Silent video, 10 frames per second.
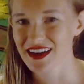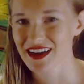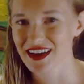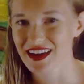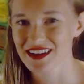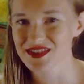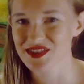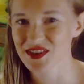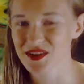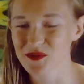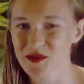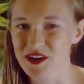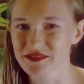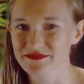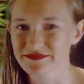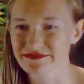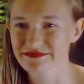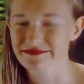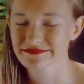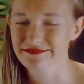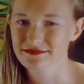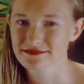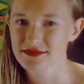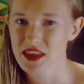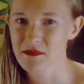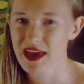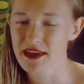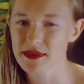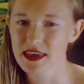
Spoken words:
And you know what? There may be a